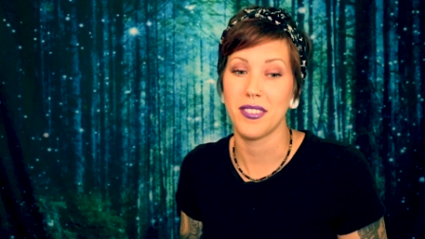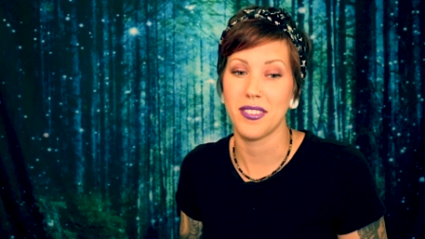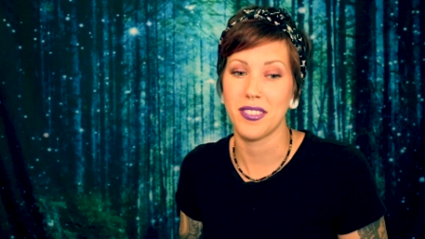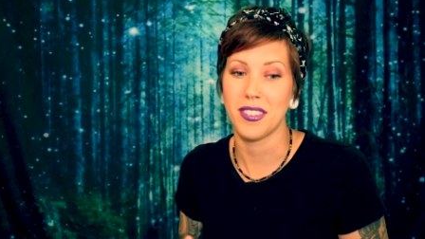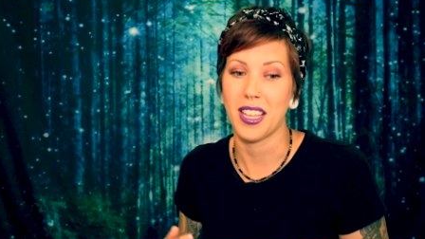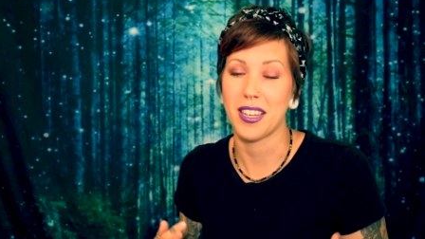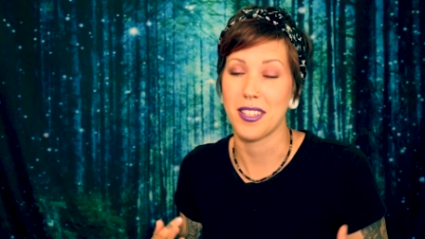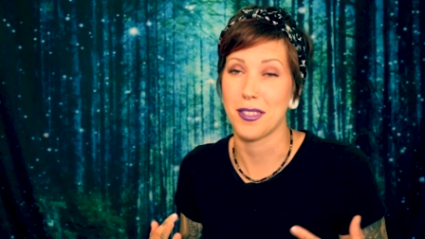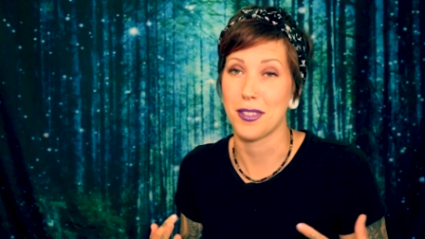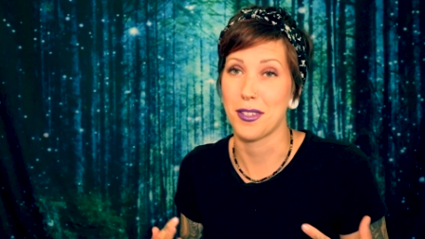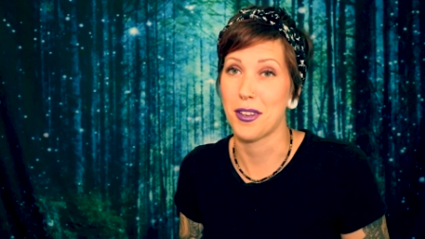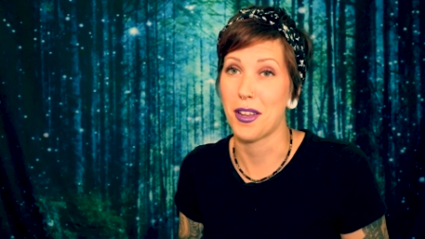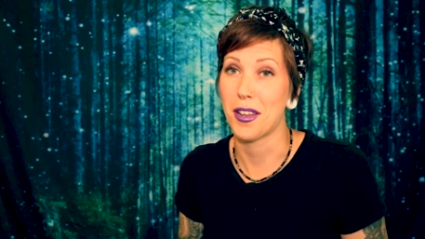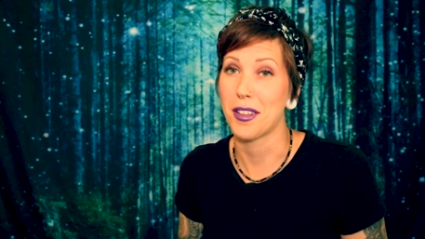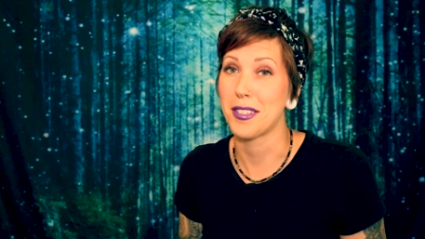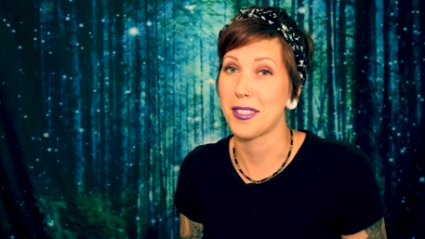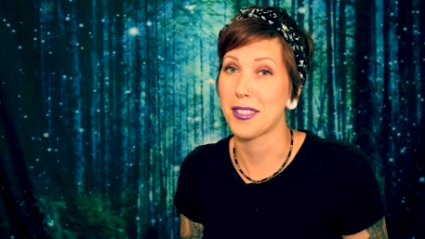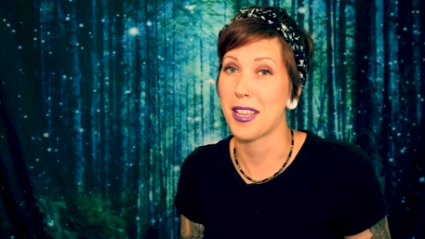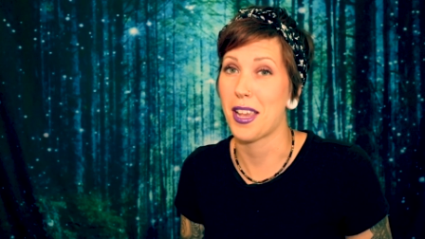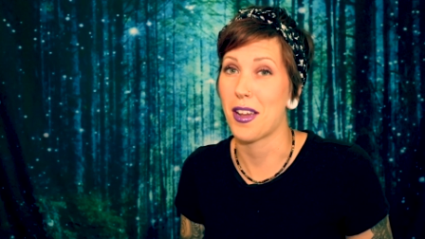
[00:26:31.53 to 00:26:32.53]
That is not
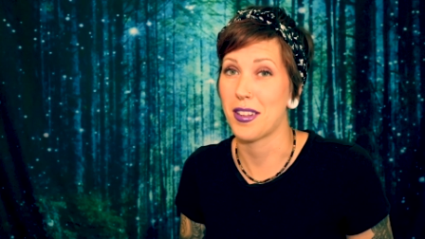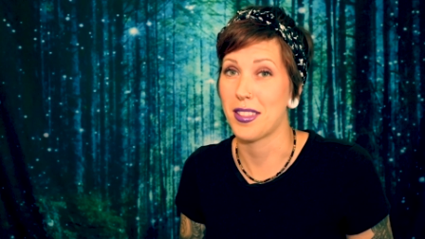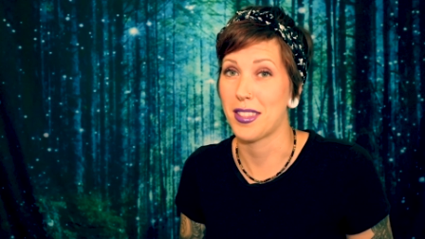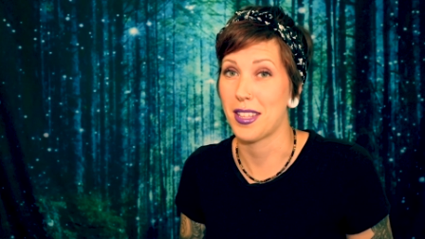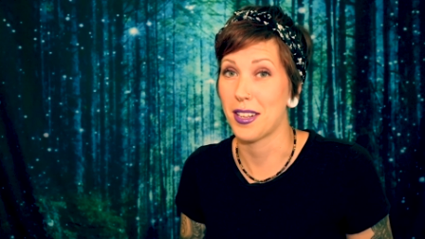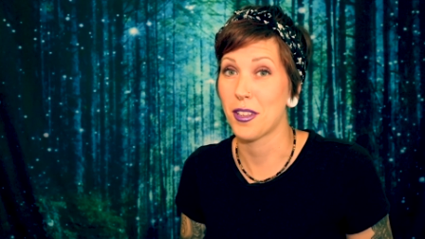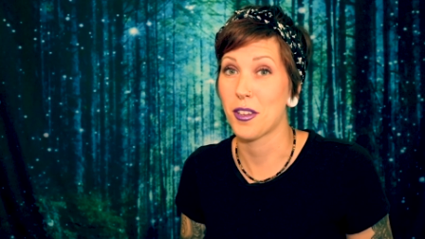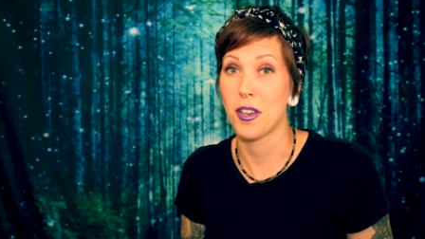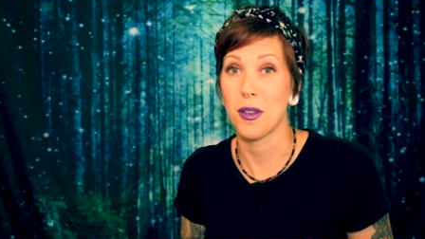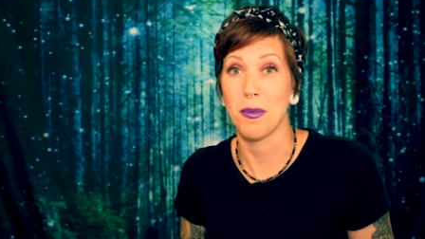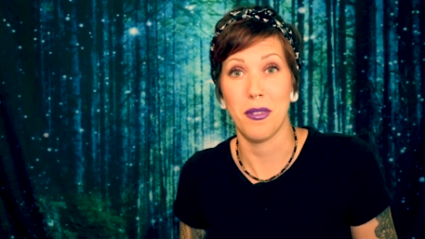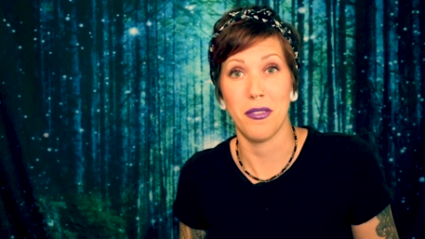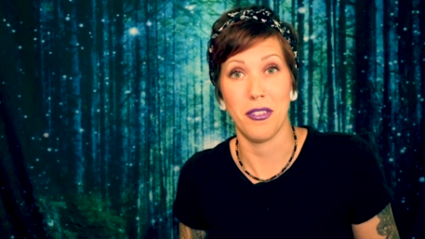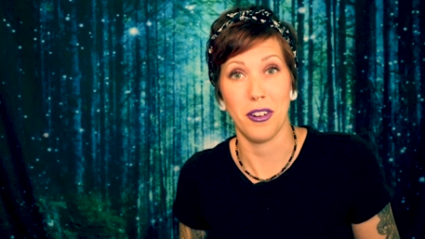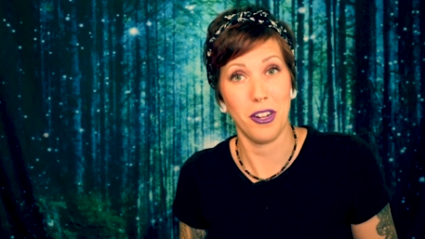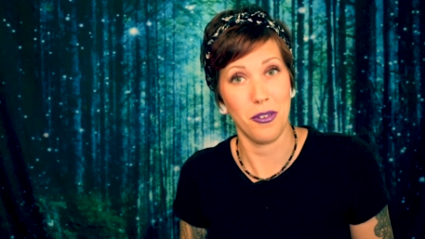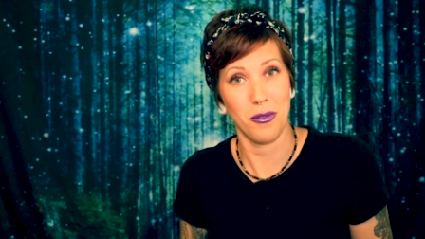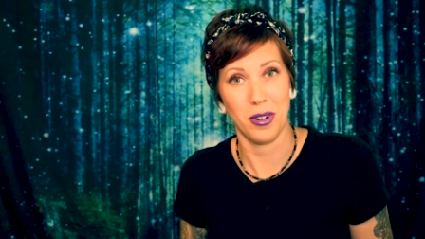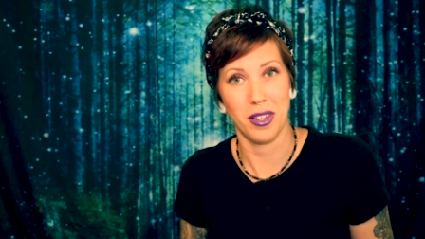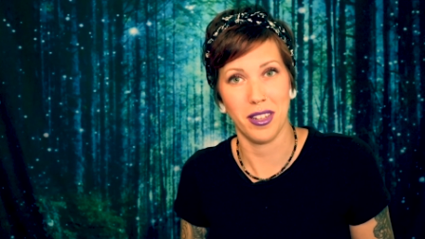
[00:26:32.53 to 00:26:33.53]
discounting that. It could be
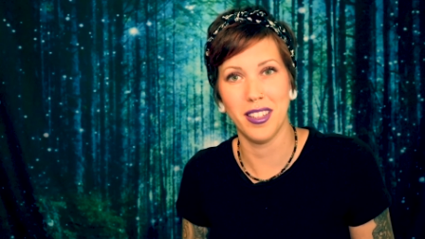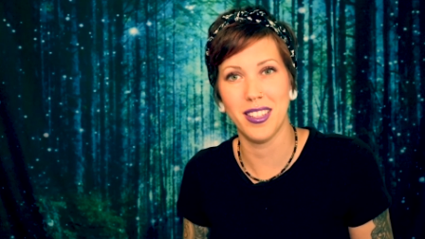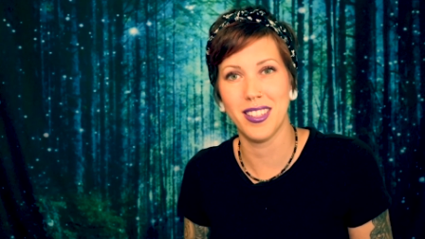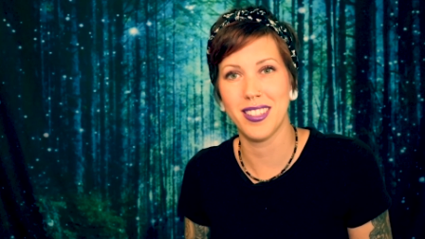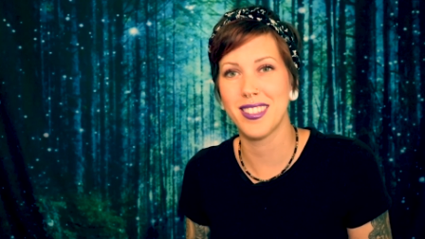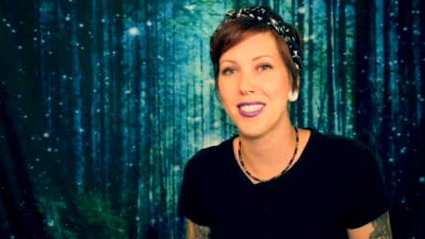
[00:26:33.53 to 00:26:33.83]
very real.